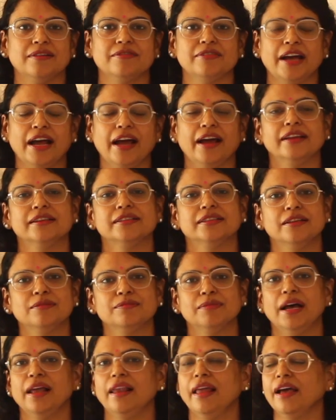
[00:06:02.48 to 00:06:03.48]
I've had
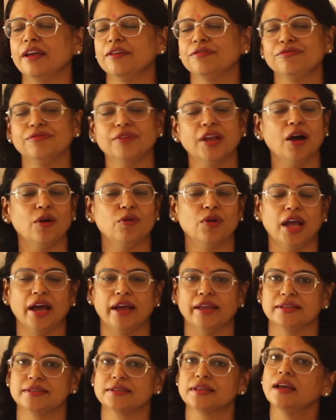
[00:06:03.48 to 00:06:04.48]
in my life now
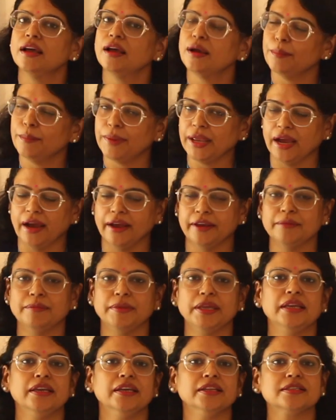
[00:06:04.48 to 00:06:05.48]
lies behind
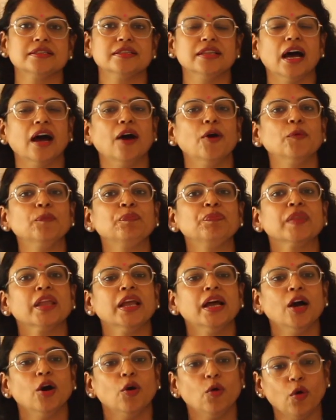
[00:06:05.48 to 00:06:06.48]
me. It's now
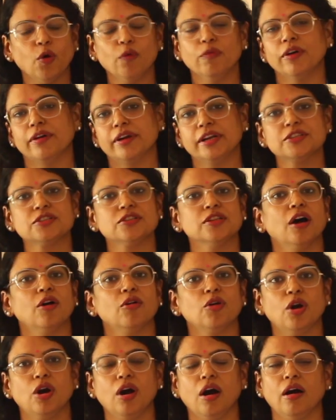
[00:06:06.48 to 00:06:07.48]
over, it's
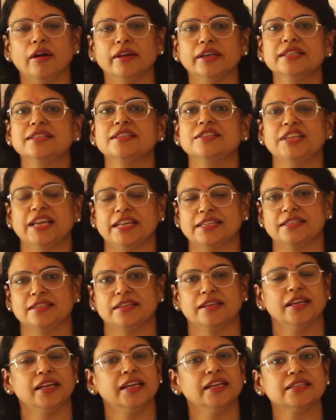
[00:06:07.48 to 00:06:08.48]
now gone, it's
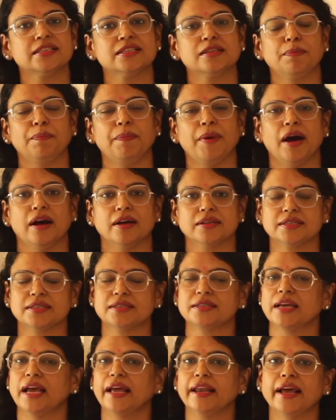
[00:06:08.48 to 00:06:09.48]
yesterday, it's the
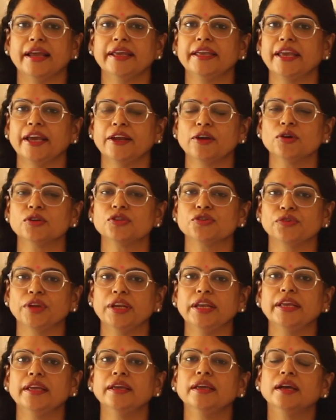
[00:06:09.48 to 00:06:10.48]
past, and I cannot
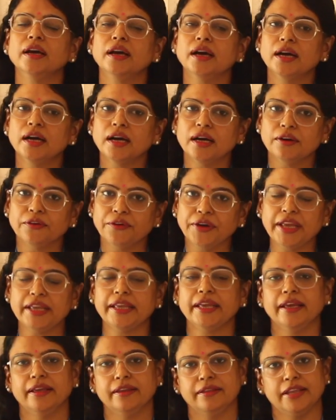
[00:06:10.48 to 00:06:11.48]
really
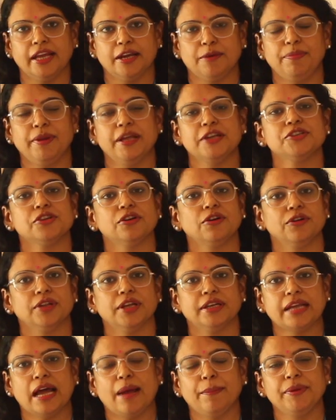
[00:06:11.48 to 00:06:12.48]
regain that pleasure or
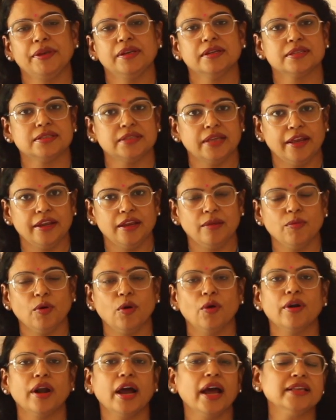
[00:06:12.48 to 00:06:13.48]
that happiness
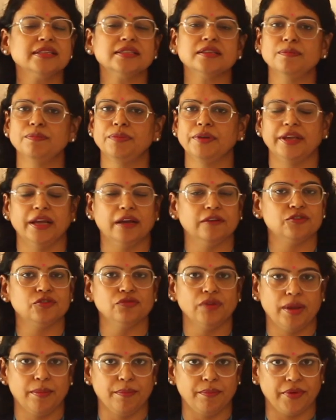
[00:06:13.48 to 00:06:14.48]
anymore. I simply have
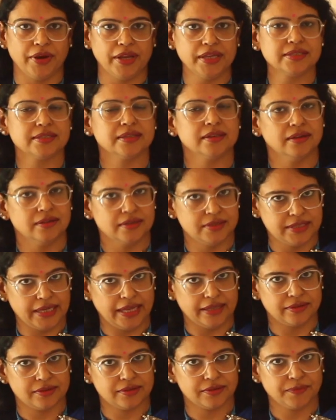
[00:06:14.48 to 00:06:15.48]
to embrace
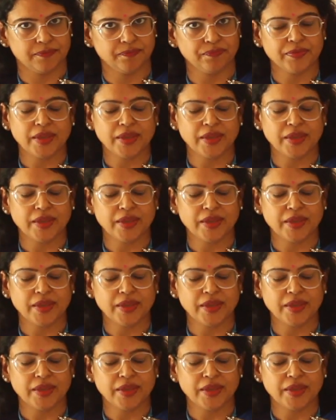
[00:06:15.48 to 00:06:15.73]
death.